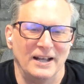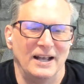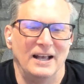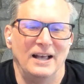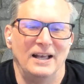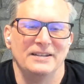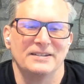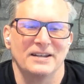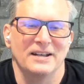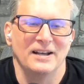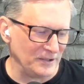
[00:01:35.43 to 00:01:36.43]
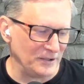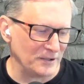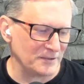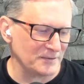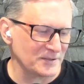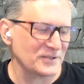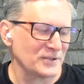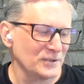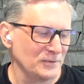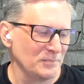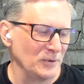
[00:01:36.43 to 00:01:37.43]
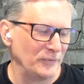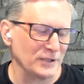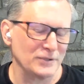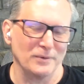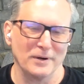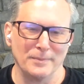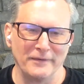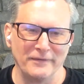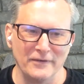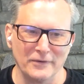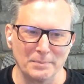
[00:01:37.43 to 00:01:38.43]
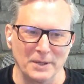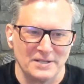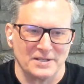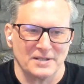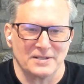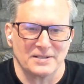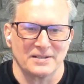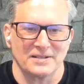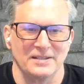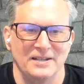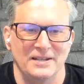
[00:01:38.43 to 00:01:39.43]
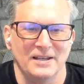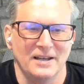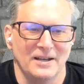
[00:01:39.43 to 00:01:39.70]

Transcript: and you're soon moving to one of my favorite places, the